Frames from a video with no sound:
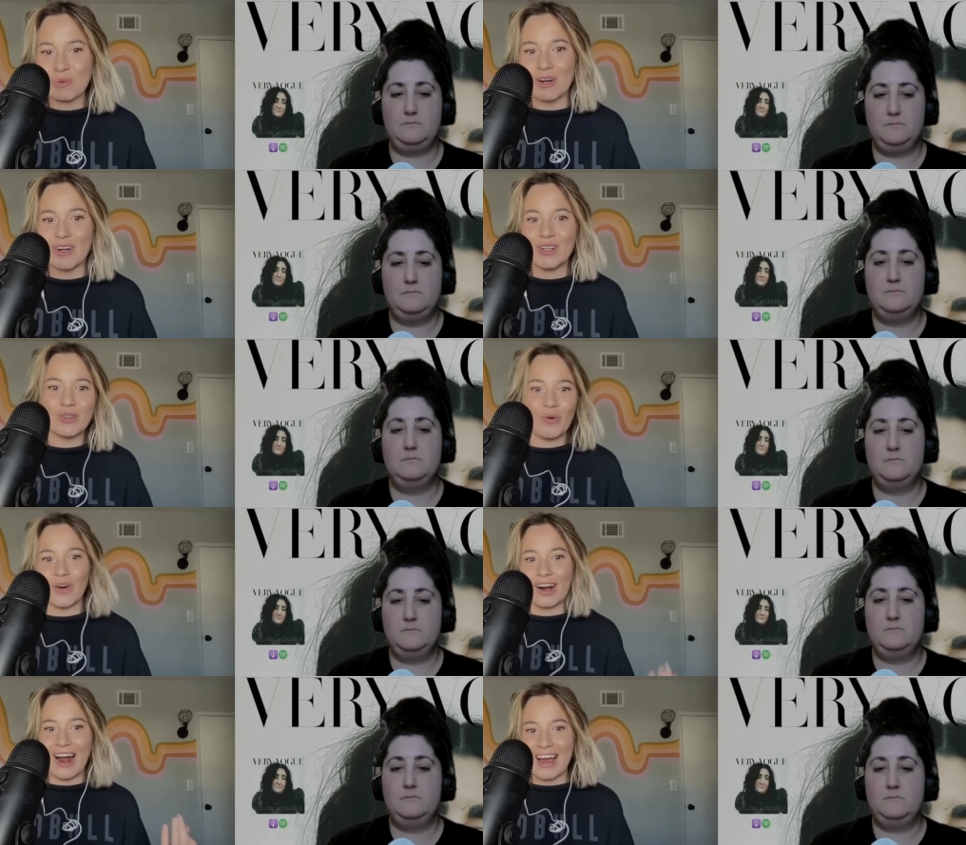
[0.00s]
Speaker 1: world or
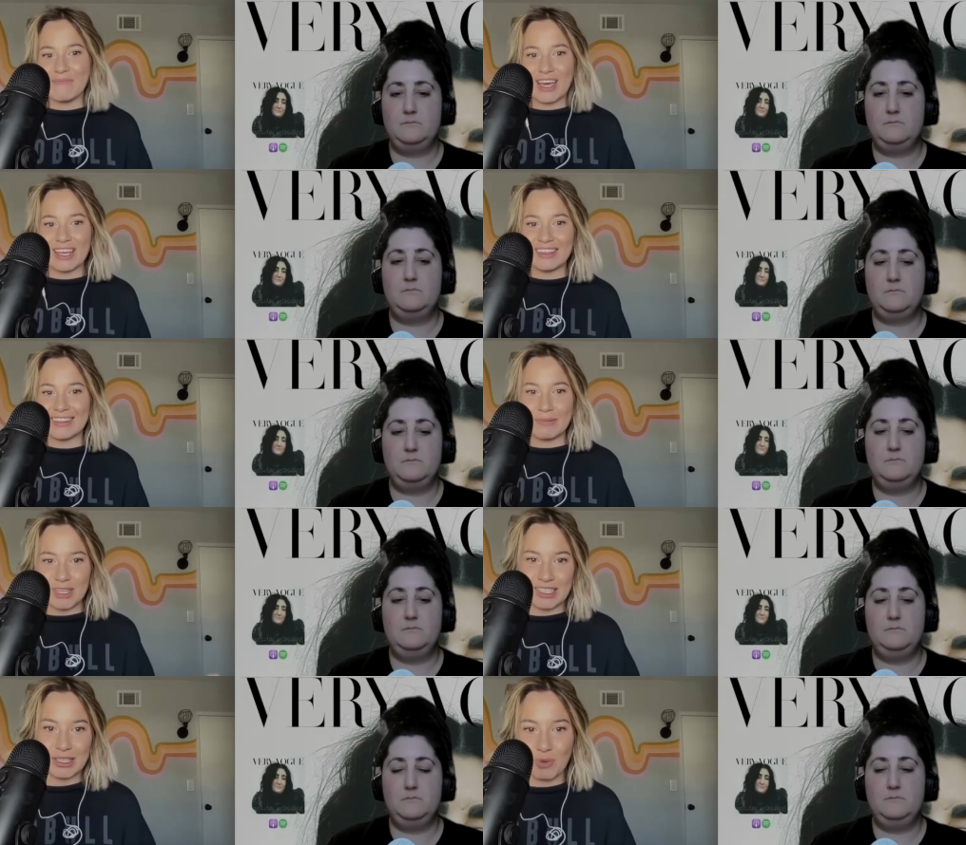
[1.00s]
I'm in the
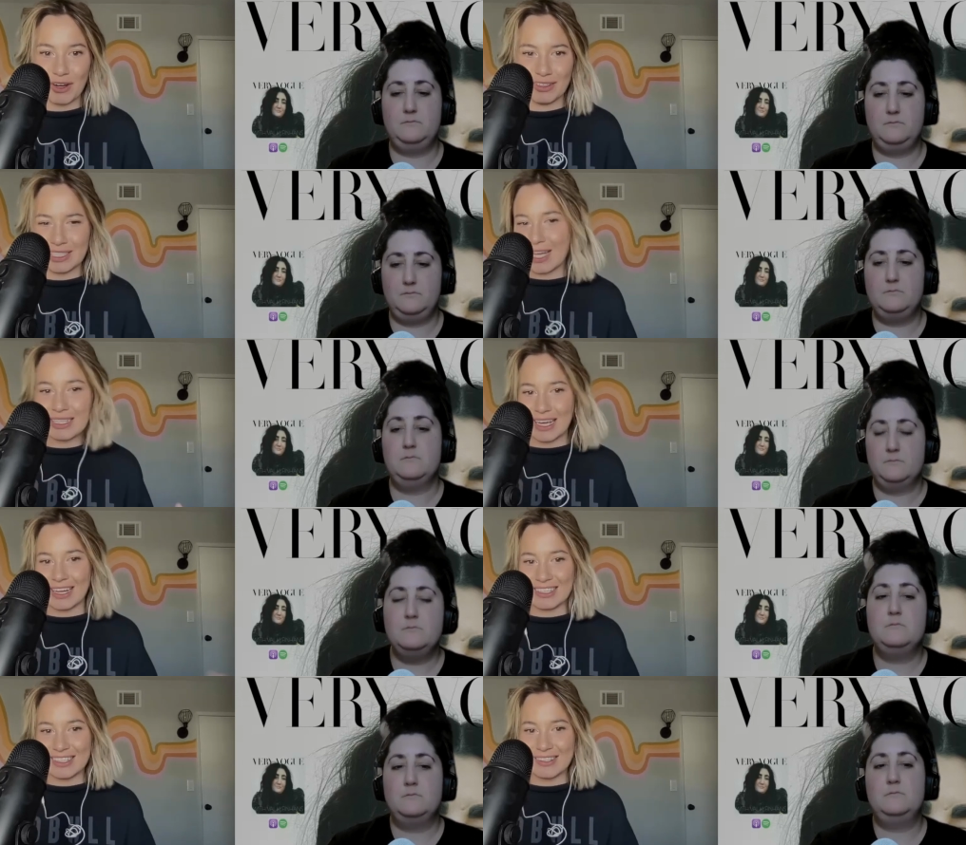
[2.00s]
business world? It
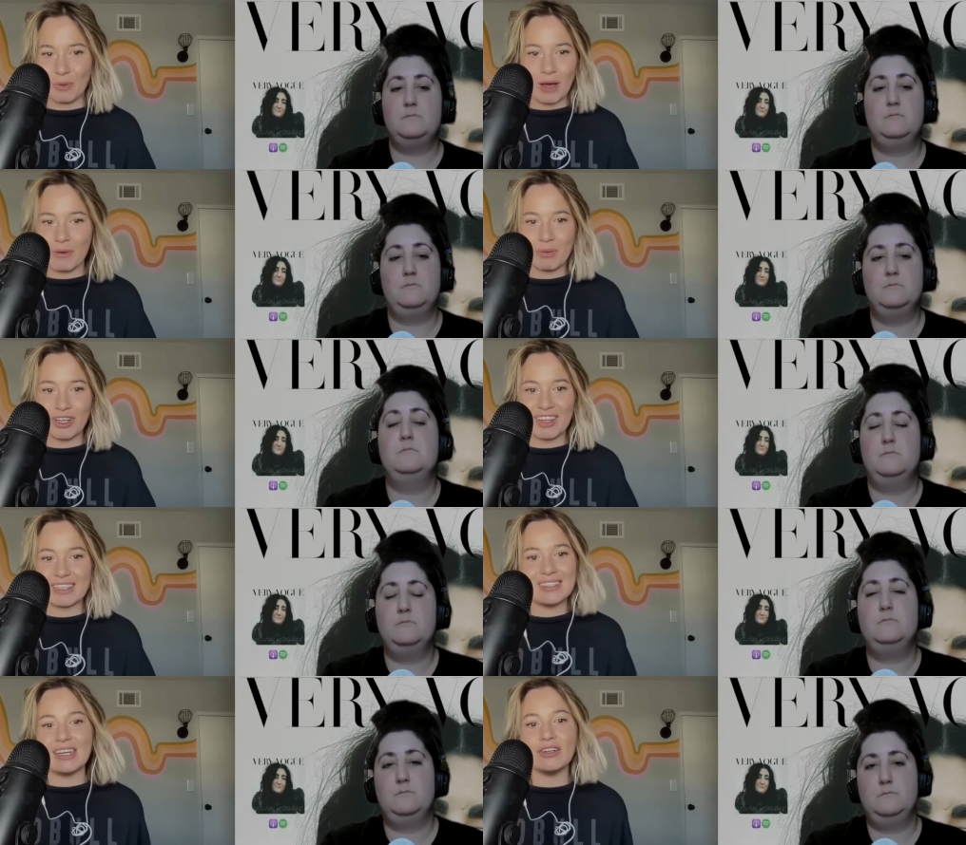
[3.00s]
doesn't. Why am I putting
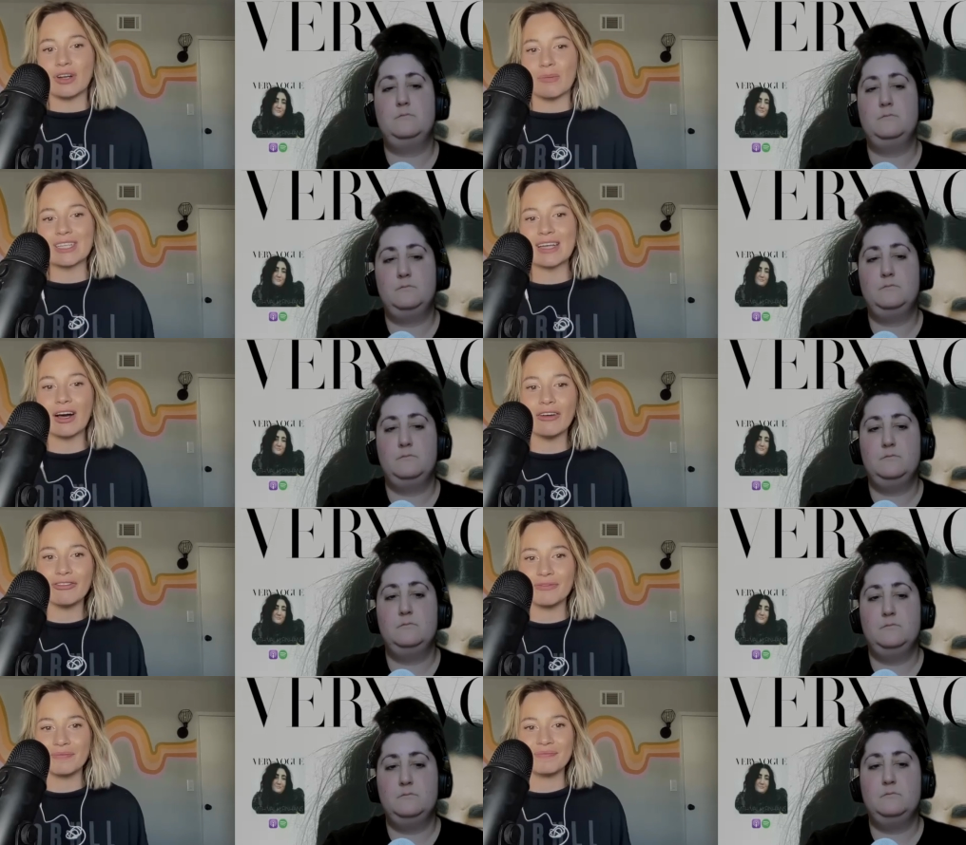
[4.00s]
that standard on myself?
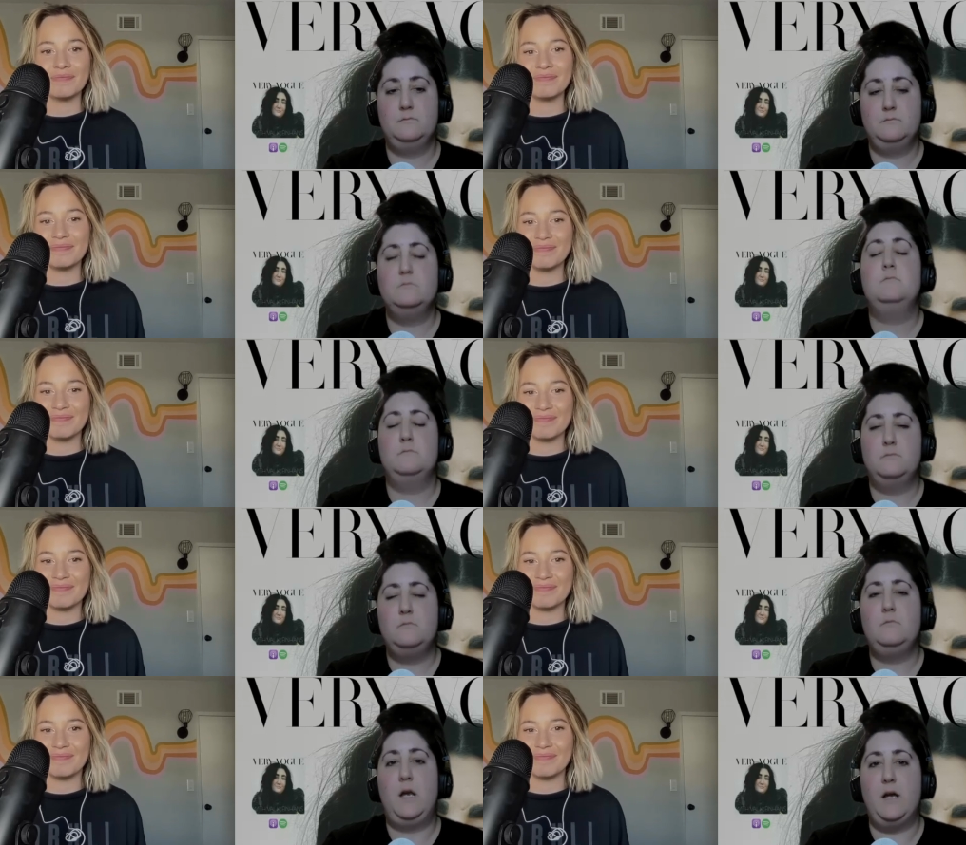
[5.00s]

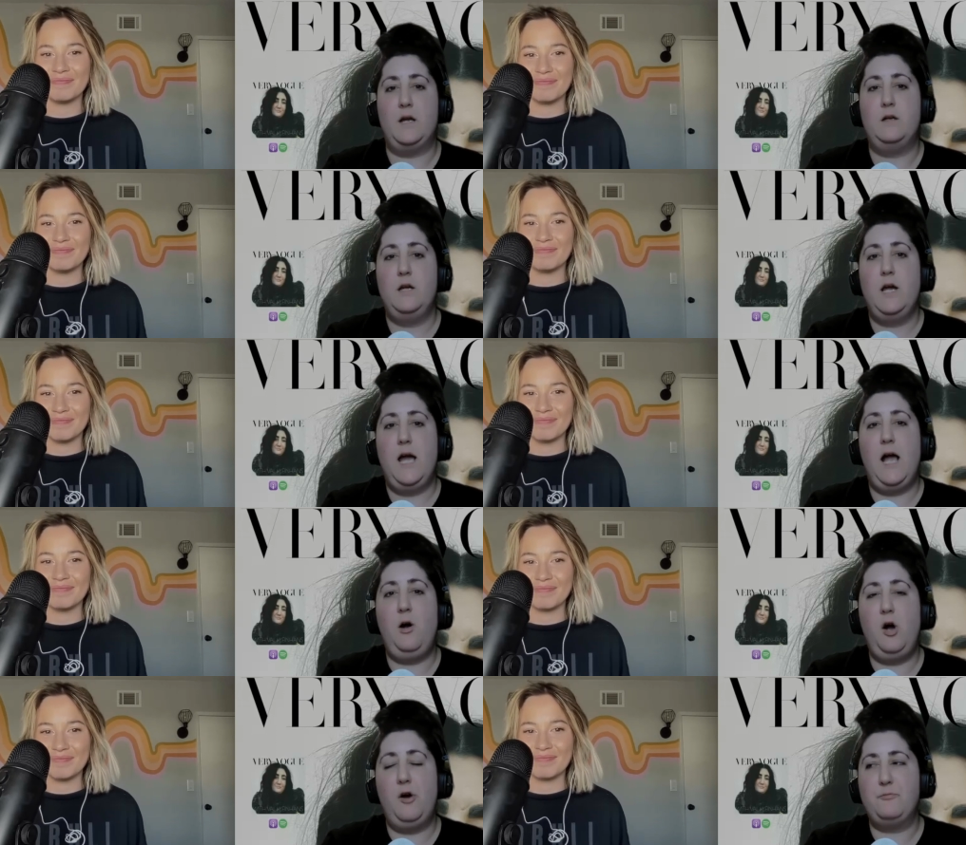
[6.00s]
Speaker 2: Yeah.
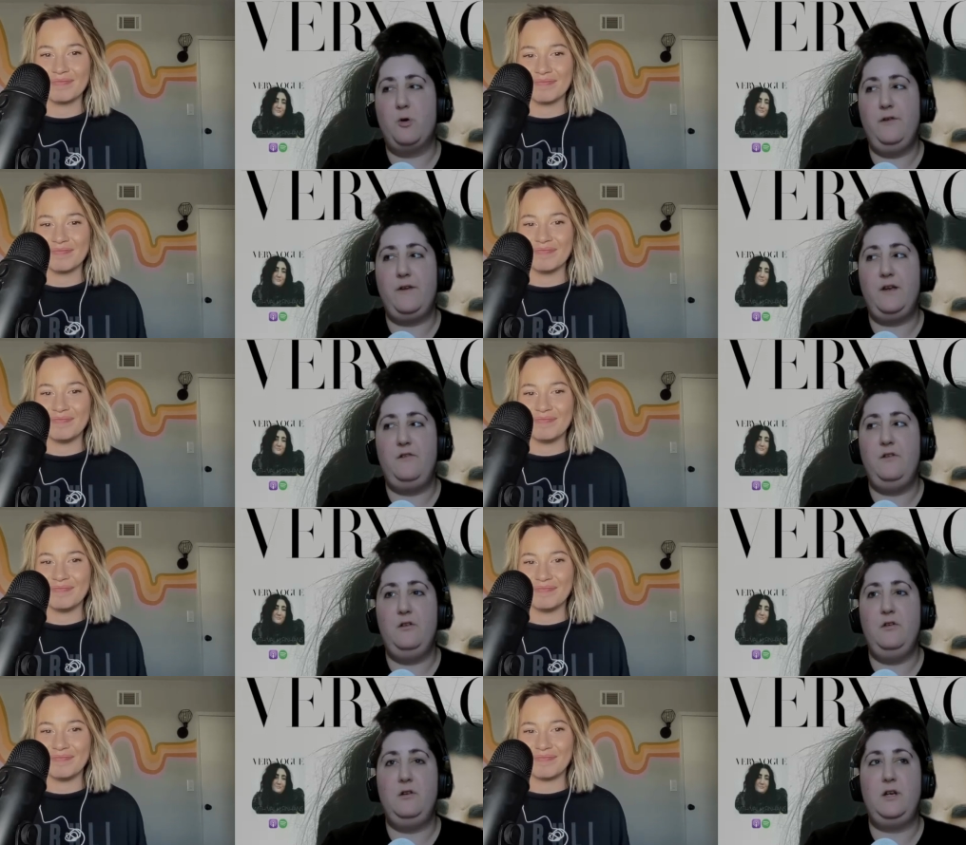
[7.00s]
How hard was it
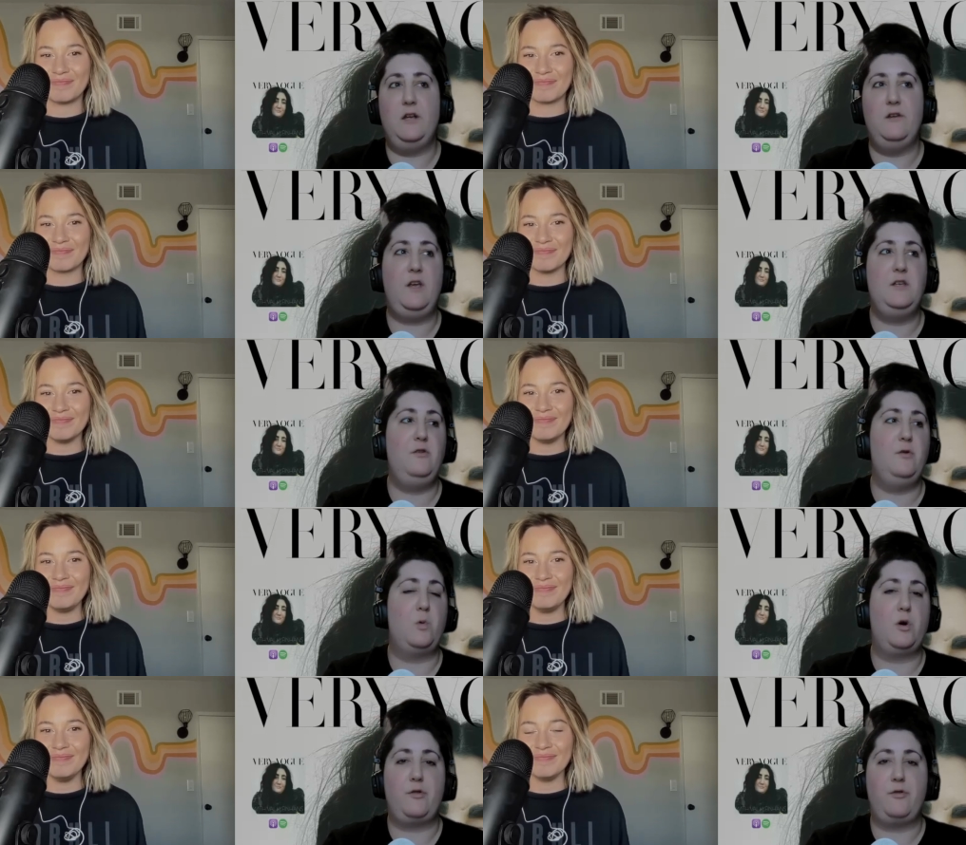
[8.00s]
to continue to
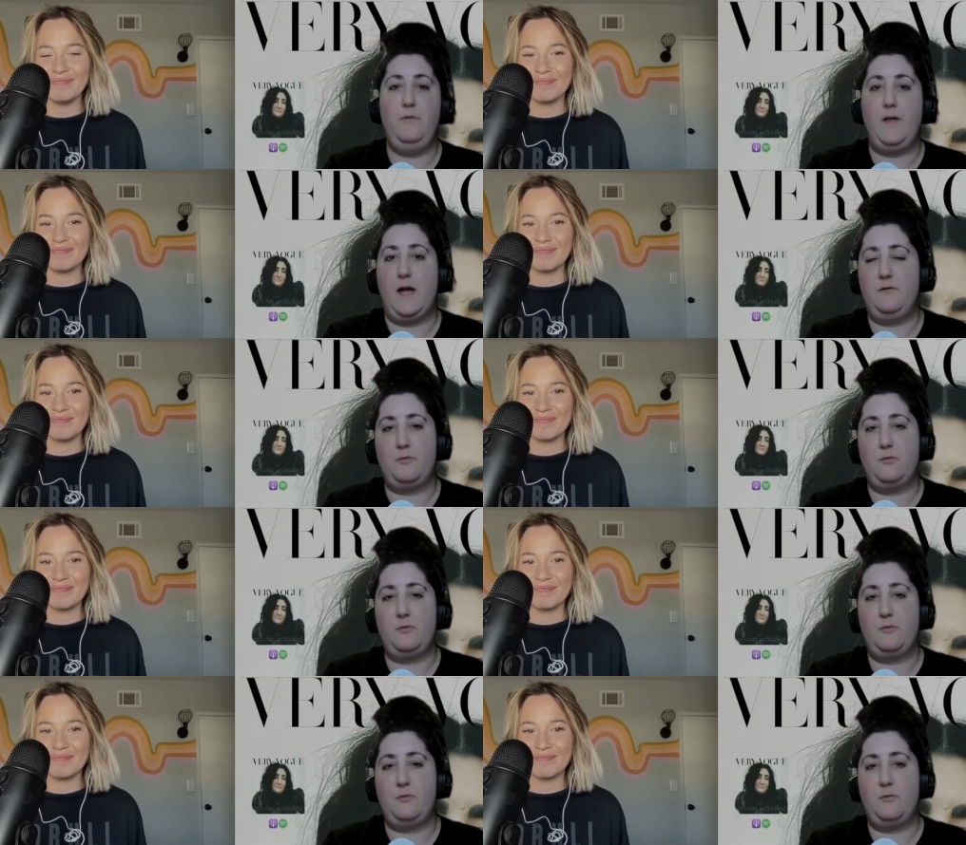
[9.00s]
work through that